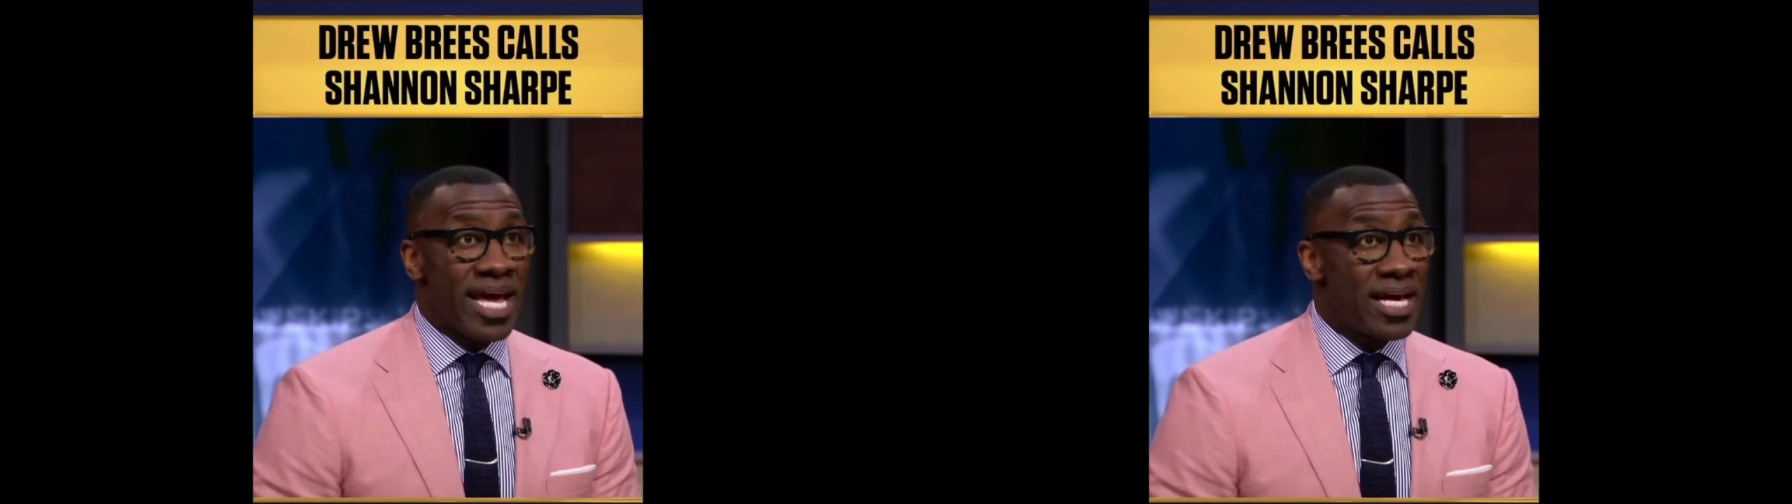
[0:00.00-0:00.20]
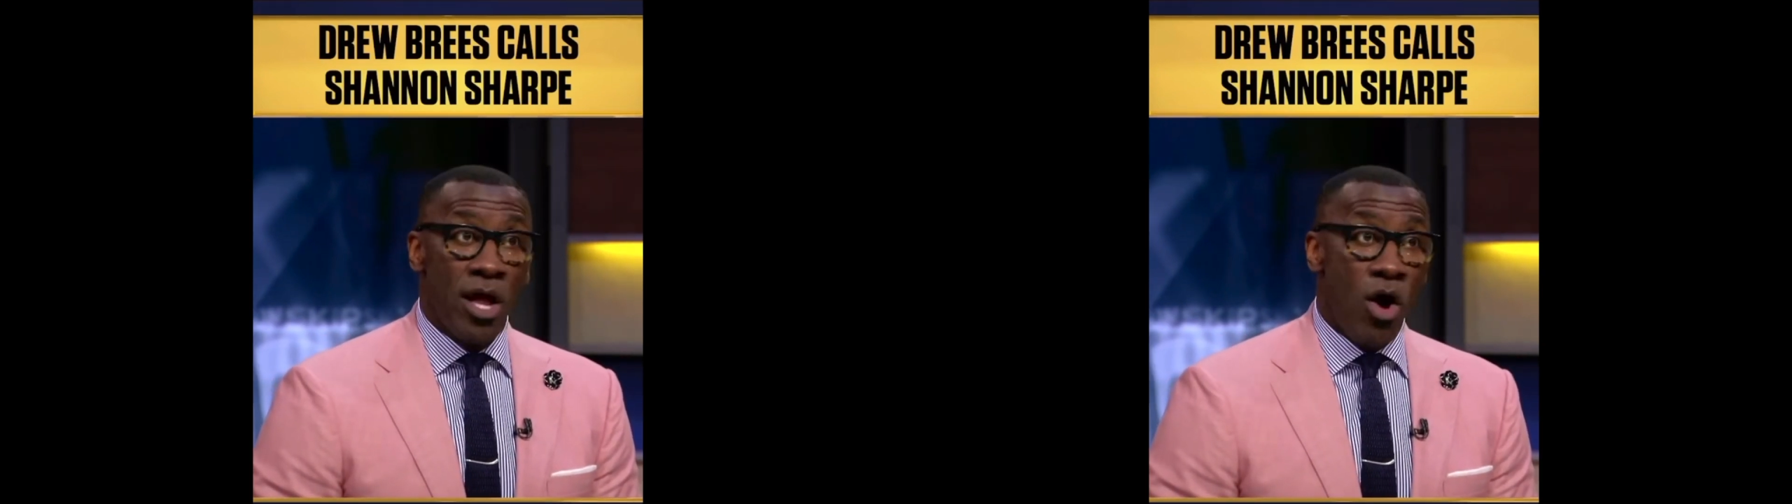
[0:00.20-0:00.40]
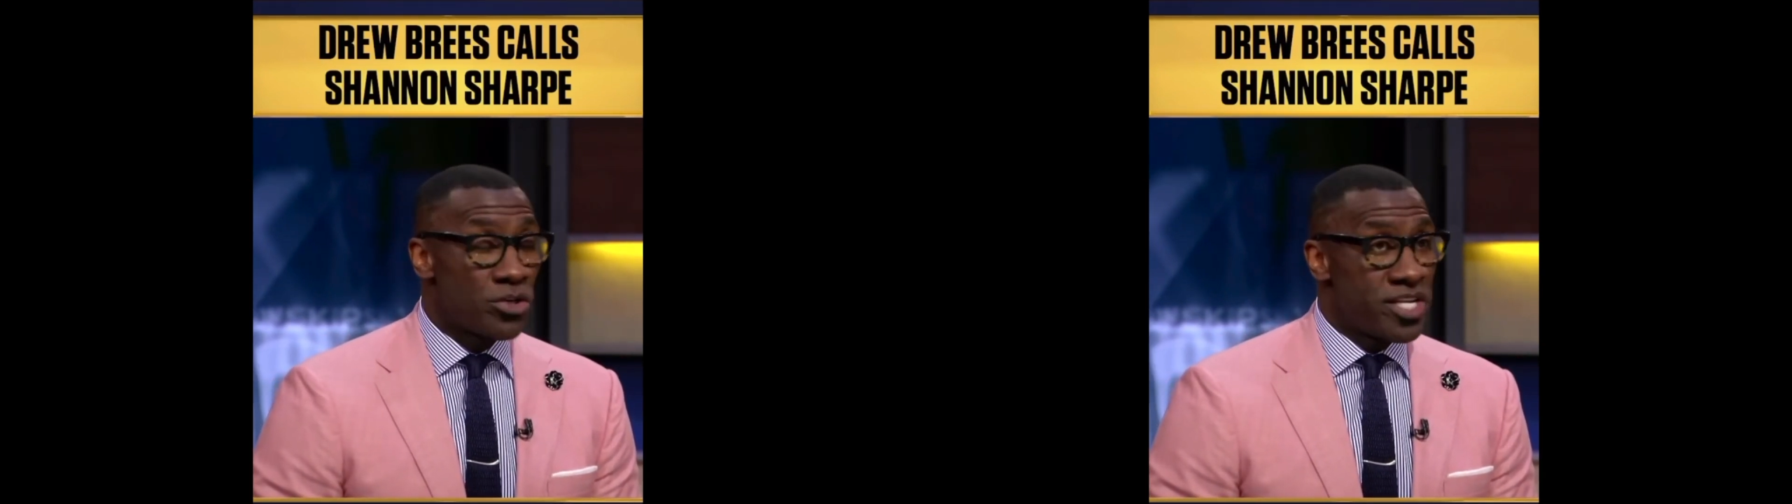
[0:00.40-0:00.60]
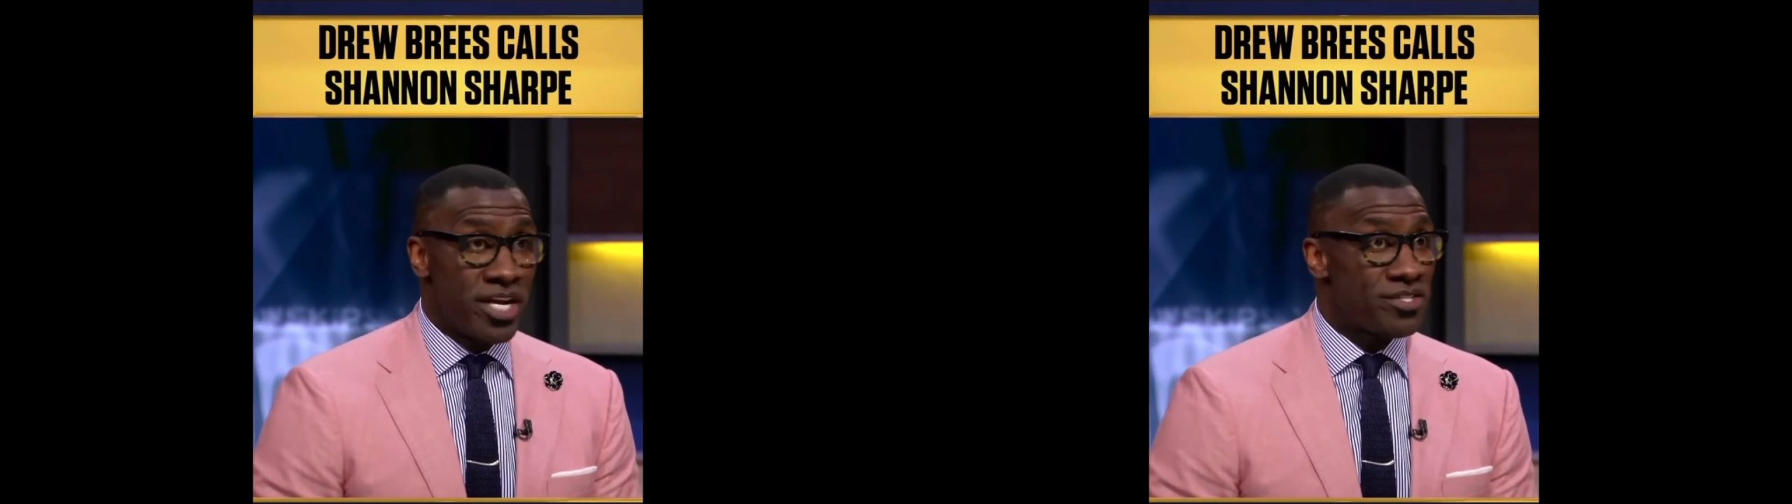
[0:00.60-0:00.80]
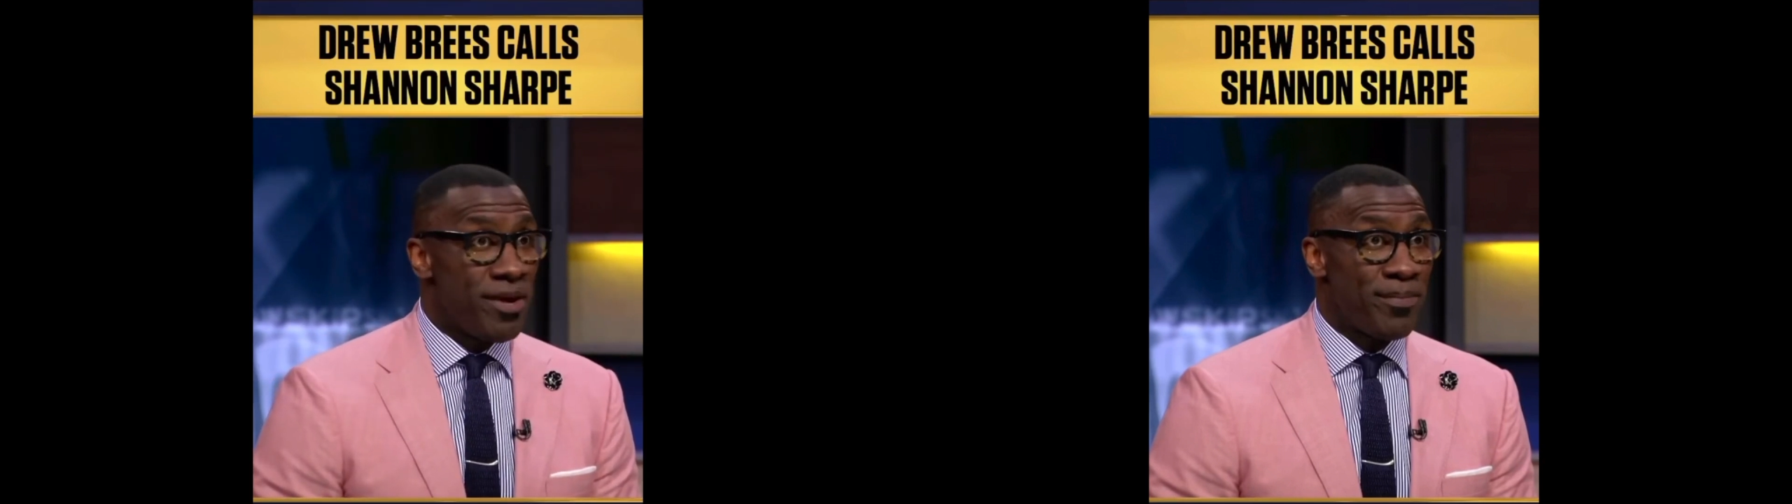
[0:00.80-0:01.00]
take long to
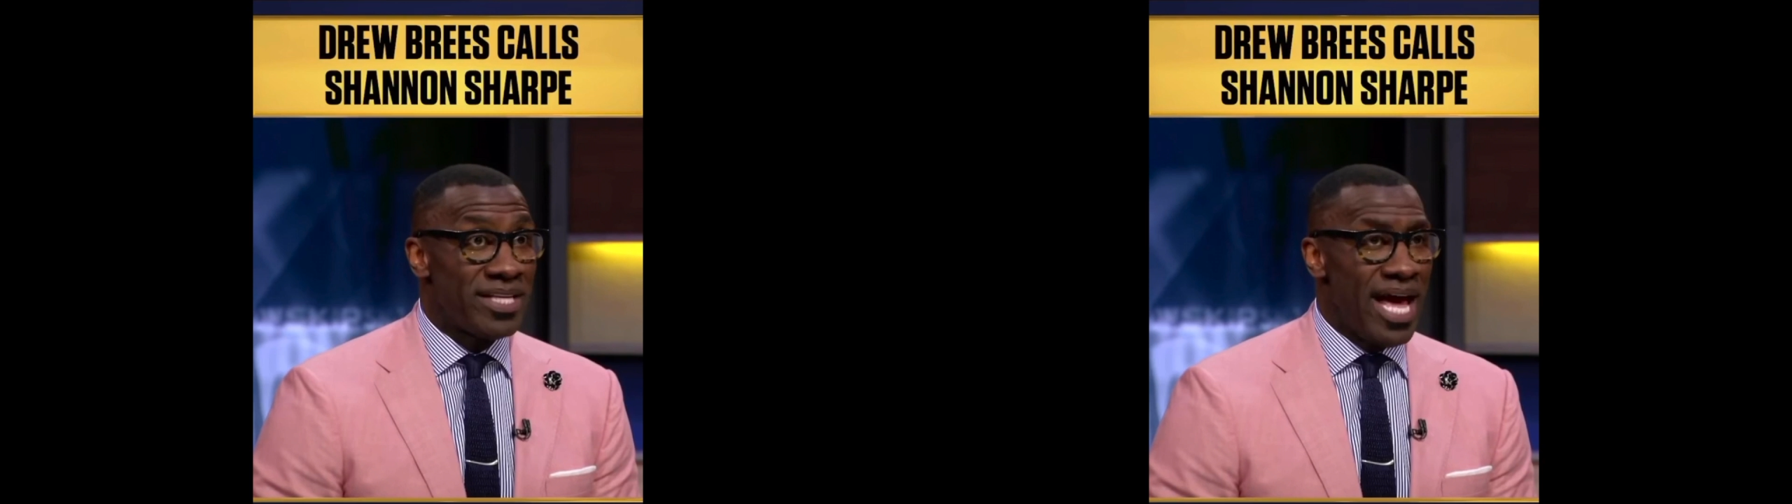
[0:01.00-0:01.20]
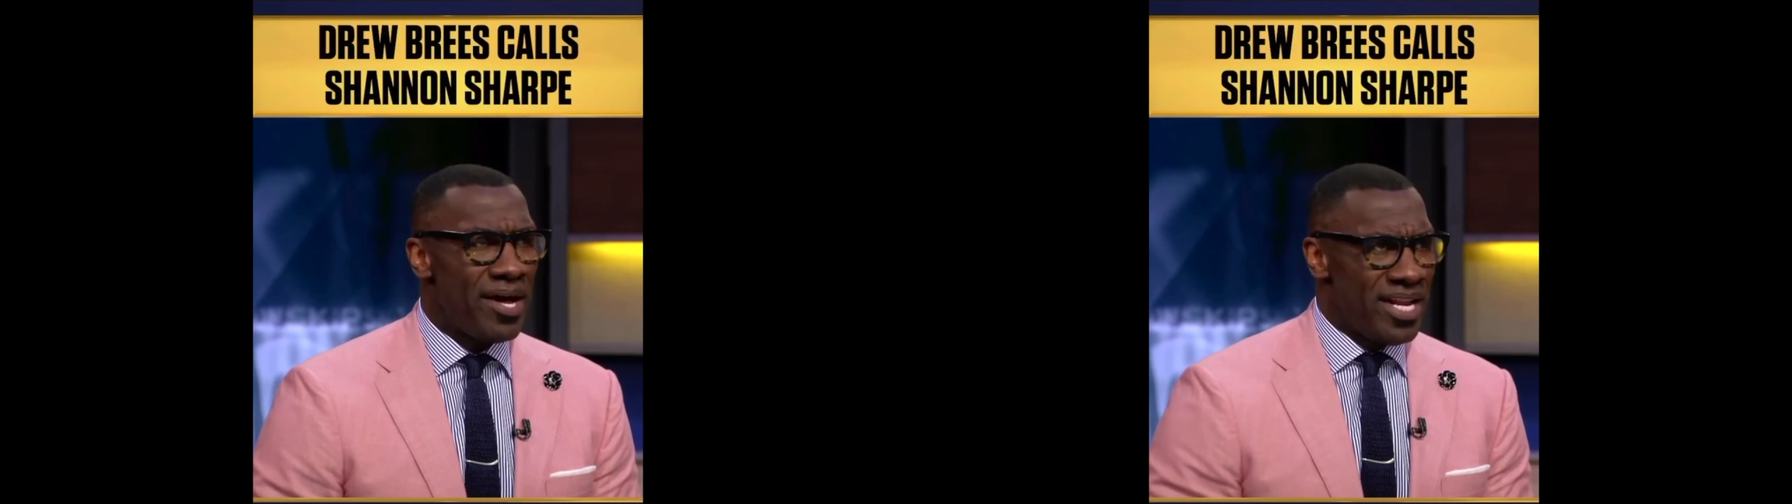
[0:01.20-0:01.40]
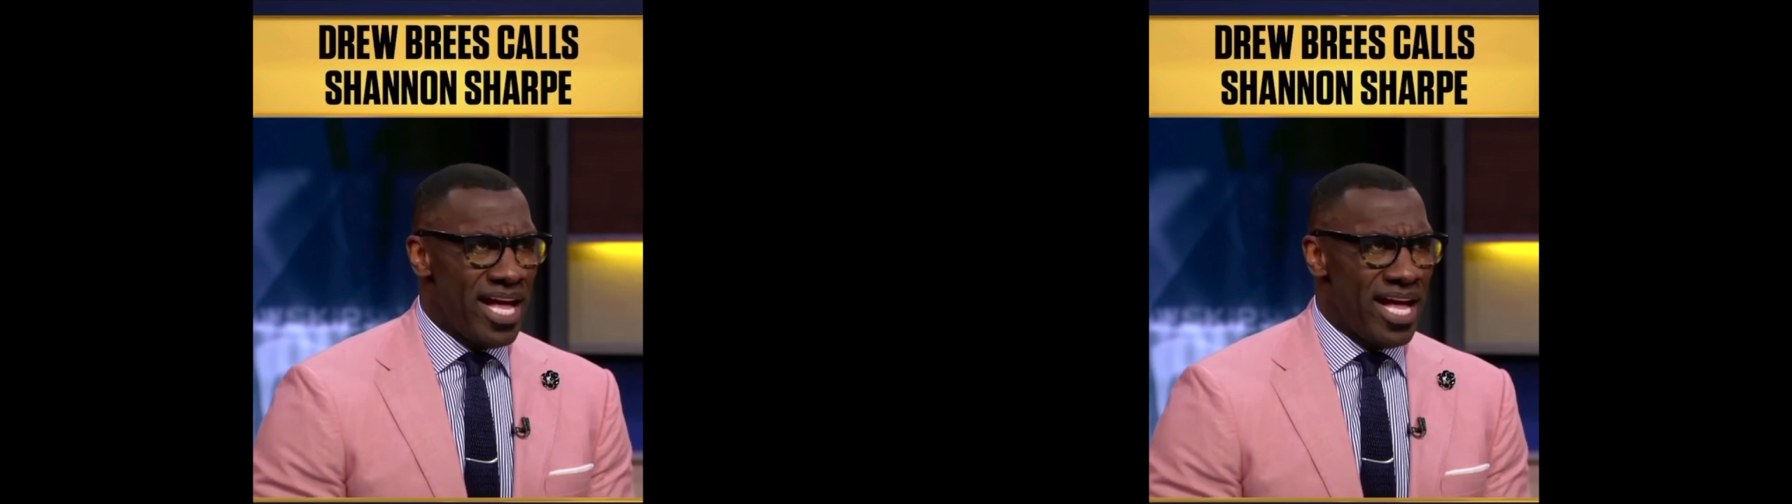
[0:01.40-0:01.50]
tear something down.